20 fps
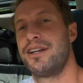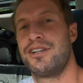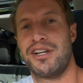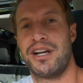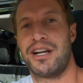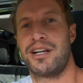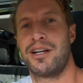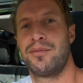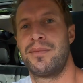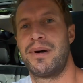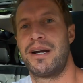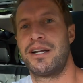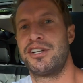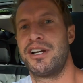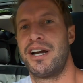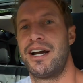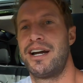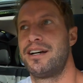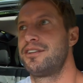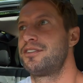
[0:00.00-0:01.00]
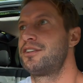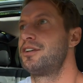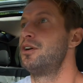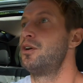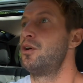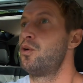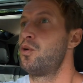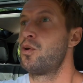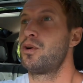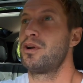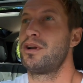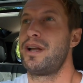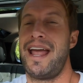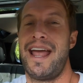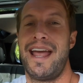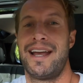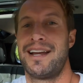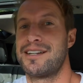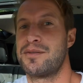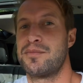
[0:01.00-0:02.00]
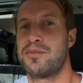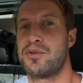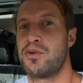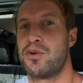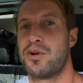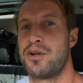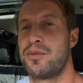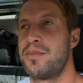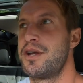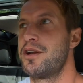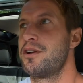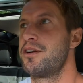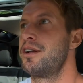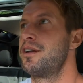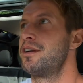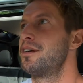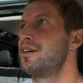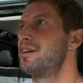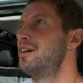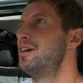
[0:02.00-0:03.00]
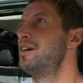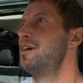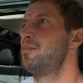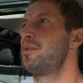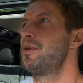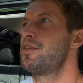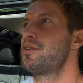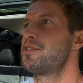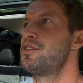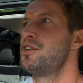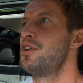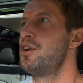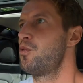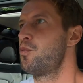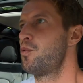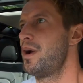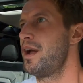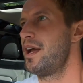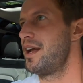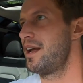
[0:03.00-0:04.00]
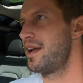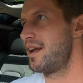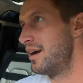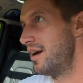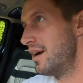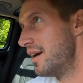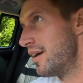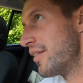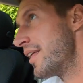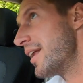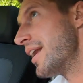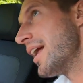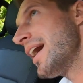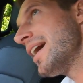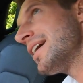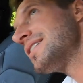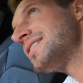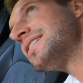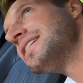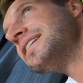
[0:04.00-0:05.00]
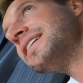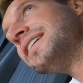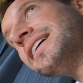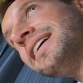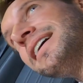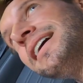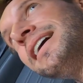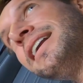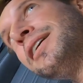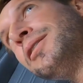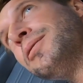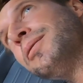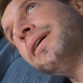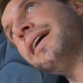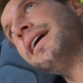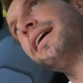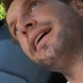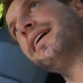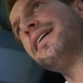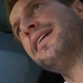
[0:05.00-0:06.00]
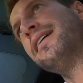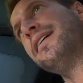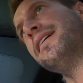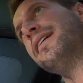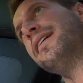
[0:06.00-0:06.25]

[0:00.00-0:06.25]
and check on my child or hang some sort of mirror here. But there's no way that I see anyway.